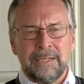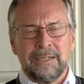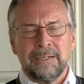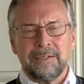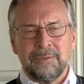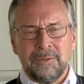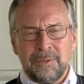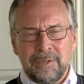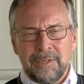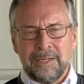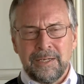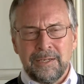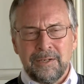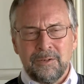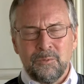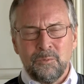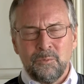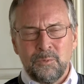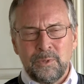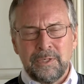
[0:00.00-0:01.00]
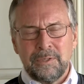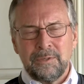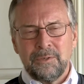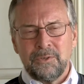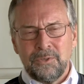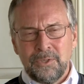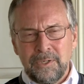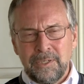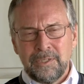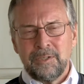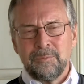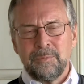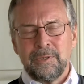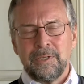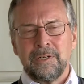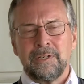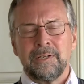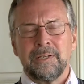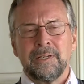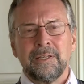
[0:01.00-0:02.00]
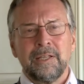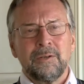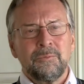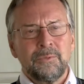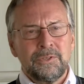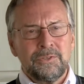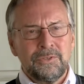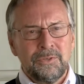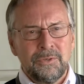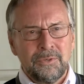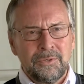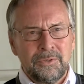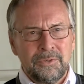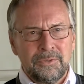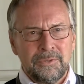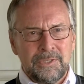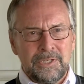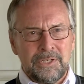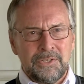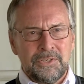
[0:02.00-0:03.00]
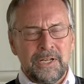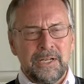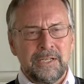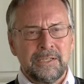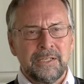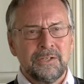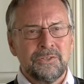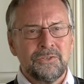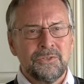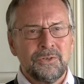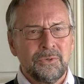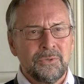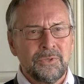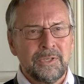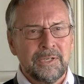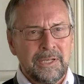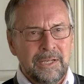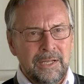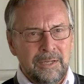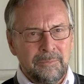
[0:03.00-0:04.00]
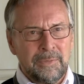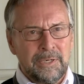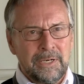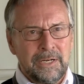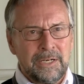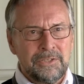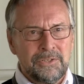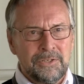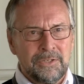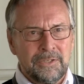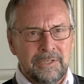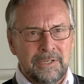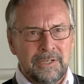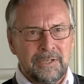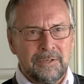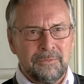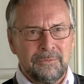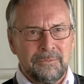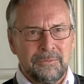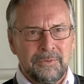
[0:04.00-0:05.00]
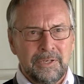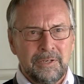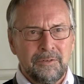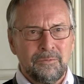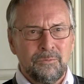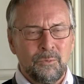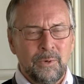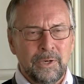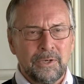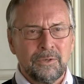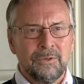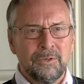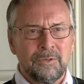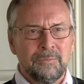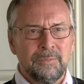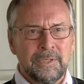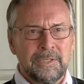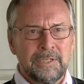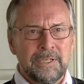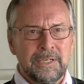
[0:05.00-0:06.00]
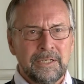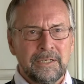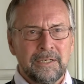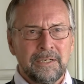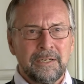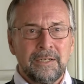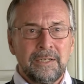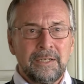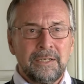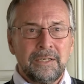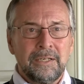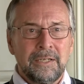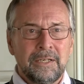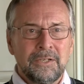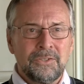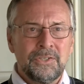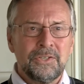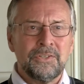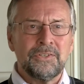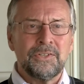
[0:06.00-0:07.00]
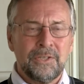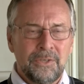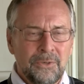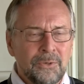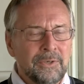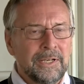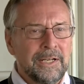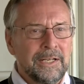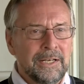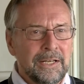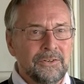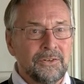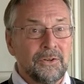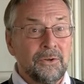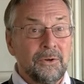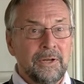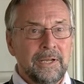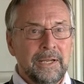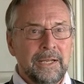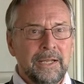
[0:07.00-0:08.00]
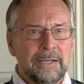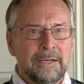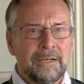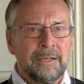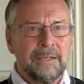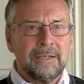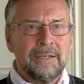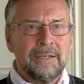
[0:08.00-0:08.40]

And we talked about it, and then we showed her a design that showed the combination of what could be done. And she said, okay, let's go ahead.